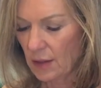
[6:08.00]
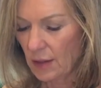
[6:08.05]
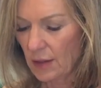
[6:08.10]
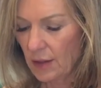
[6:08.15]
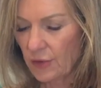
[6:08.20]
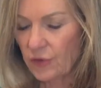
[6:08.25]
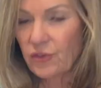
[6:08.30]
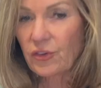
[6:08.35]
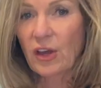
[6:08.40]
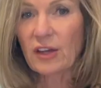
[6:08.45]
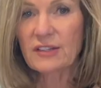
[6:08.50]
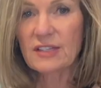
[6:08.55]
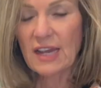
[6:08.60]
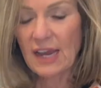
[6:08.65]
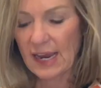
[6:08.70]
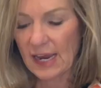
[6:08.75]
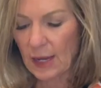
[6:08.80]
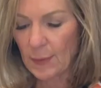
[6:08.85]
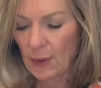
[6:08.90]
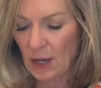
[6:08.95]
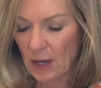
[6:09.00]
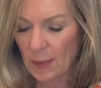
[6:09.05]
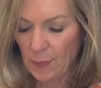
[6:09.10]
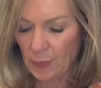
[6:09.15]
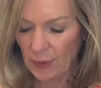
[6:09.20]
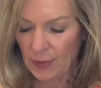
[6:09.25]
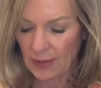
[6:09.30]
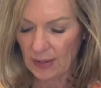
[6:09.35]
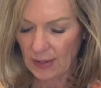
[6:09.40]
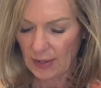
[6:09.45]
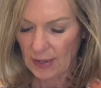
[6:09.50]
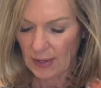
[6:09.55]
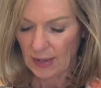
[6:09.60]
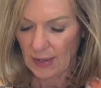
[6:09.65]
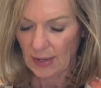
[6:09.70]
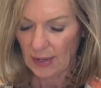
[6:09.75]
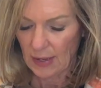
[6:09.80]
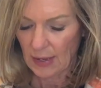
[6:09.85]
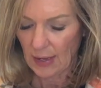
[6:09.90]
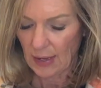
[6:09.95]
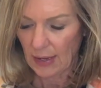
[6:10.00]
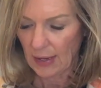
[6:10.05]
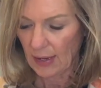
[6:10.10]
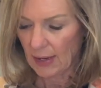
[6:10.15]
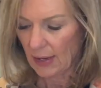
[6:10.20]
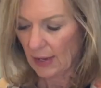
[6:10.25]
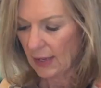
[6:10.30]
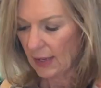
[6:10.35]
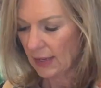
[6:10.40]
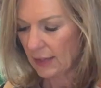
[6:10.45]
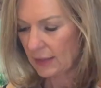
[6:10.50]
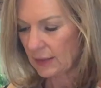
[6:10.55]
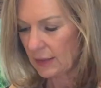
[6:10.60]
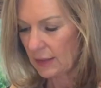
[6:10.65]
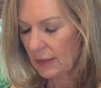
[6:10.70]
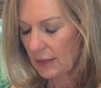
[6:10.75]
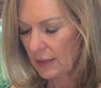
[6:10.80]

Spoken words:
saute them up and